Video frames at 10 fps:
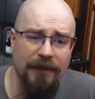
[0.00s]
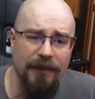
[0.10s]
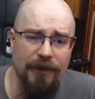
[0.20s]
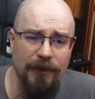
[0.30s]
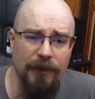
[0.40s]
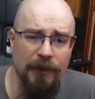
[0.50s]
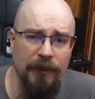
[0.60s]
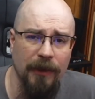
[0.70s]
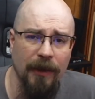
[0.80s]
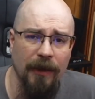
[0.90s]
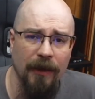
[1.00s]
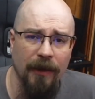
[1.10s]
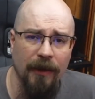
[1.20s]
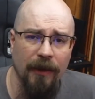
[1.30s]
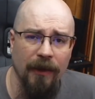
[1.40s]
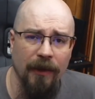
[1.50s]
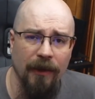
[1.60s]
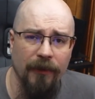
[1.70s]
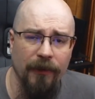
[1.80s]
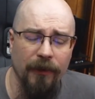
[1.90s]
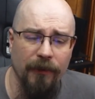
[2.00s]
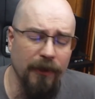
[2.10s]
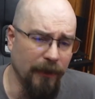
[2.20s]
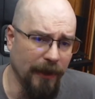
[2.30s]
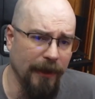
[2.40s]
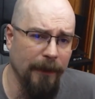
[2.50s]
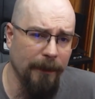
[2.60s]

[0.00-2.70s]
to, to do right.